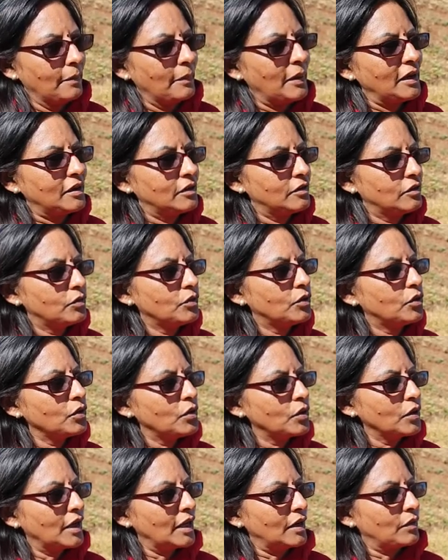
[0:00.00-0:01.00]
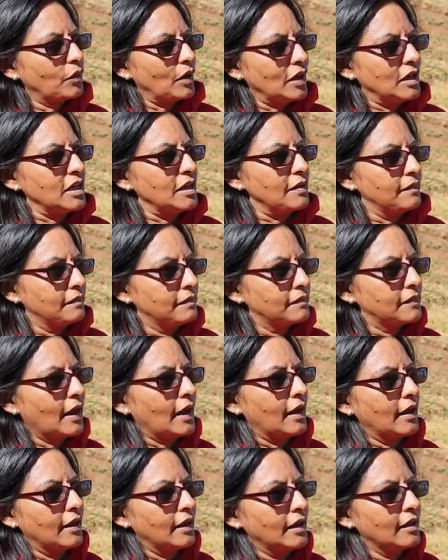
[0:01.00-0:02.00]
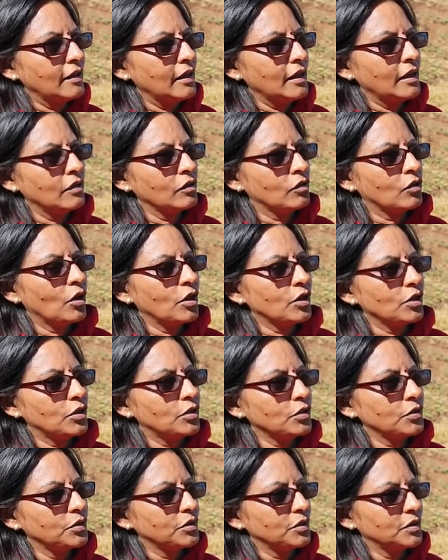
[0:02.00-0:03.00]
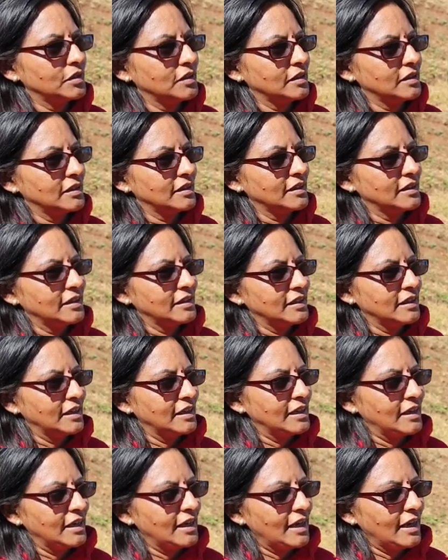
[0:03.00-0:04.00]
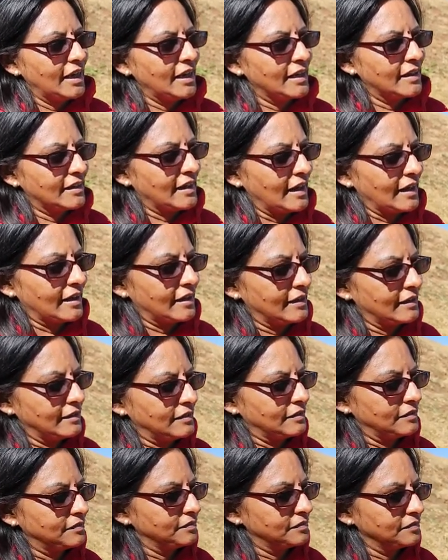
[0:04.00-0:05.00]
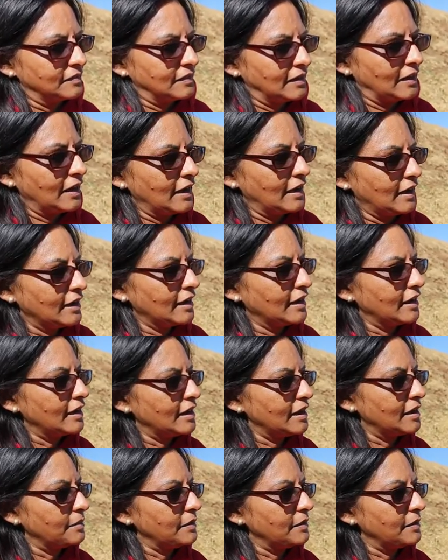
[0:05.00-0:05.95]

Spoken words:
but to look at what he's gone through, it's like really, really